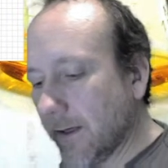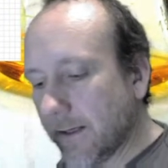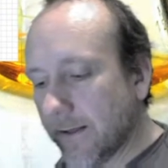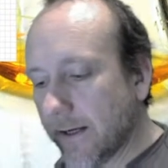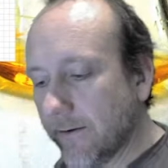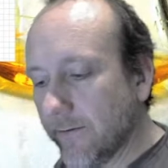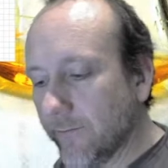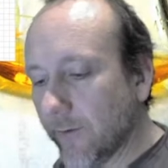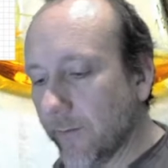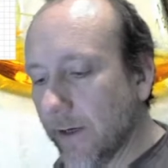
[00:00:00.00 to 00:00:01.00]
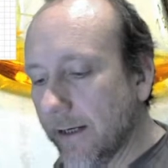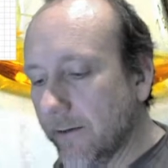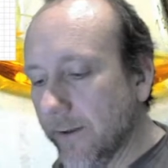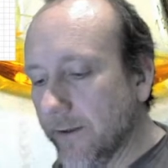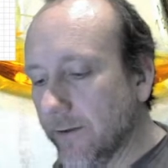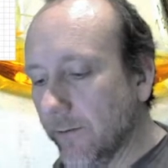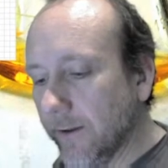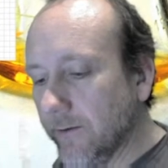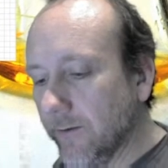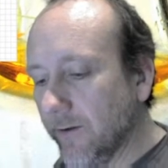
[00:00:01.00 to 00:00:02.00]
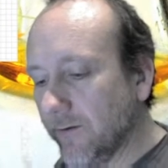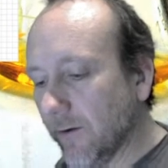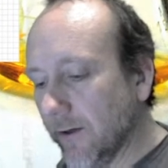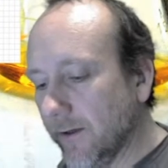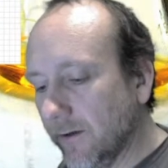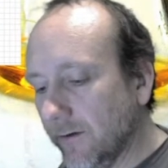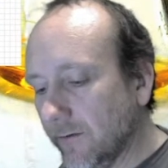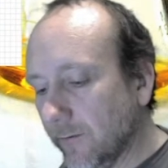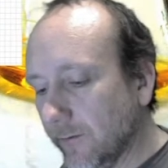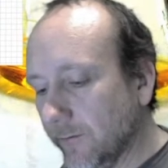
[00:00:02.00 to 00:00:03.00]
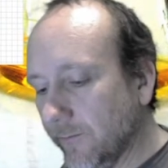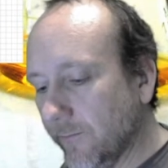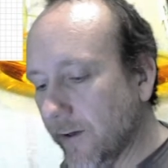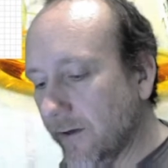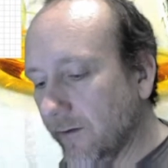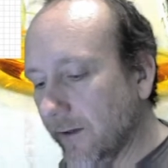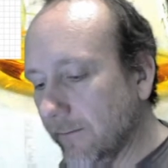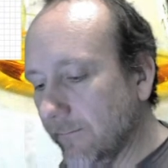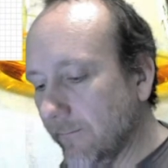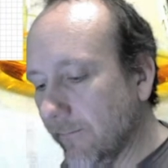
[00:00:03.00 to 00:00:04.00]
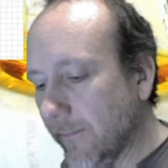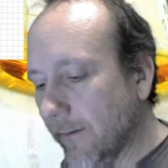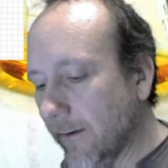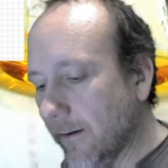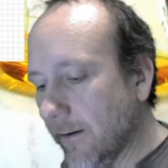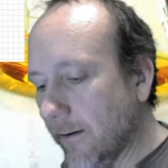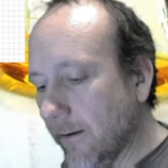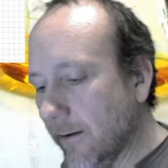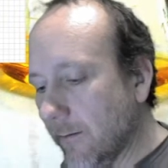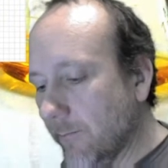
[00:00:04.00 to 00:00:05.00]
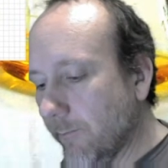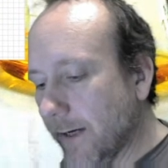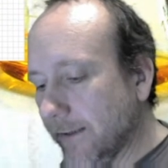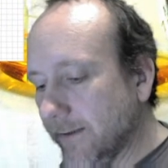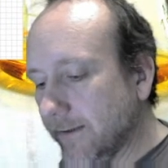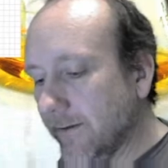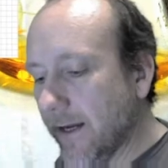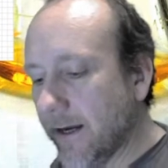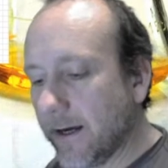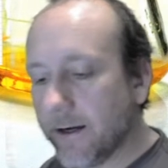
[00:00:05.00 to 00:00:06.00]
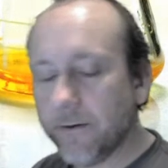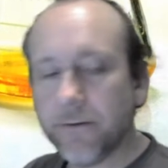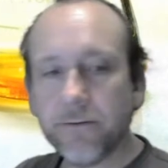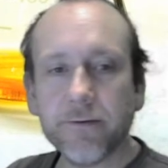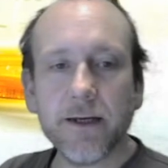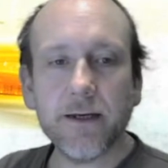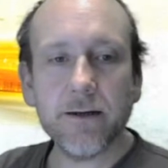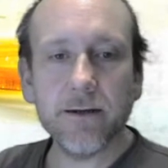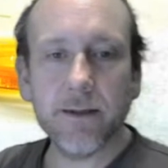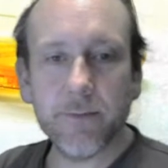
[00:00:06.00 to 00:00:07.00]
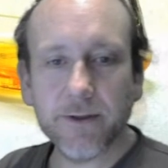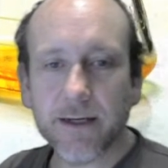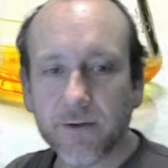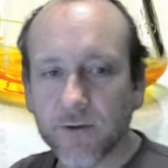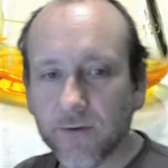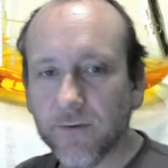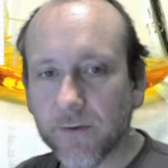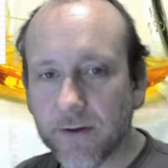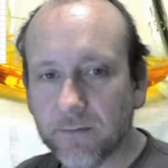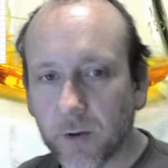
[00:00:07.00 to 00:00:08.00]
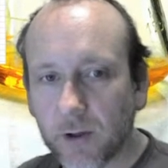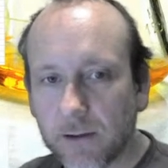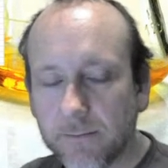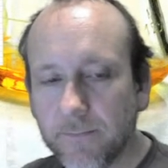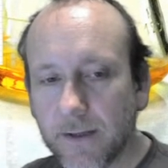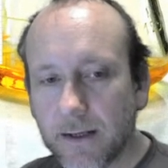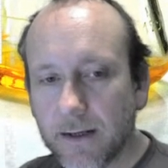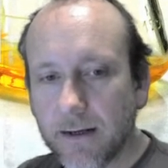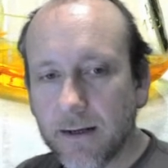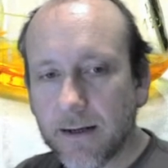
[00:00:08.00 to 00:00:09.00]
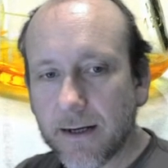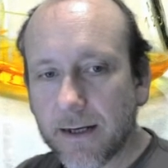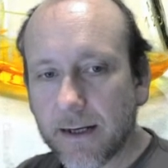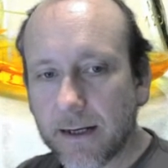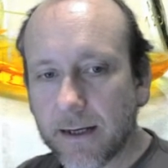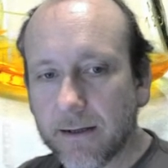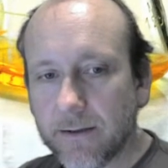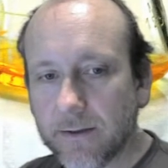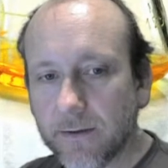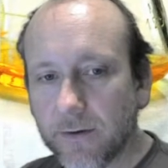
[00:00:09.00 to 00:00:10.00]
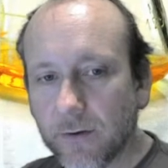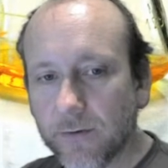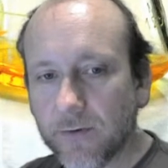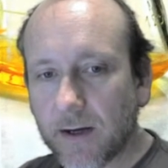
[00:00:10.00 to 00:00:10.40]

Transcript: And then from a liquid going to a solid is called freezing. But there are three limitations to this model, and those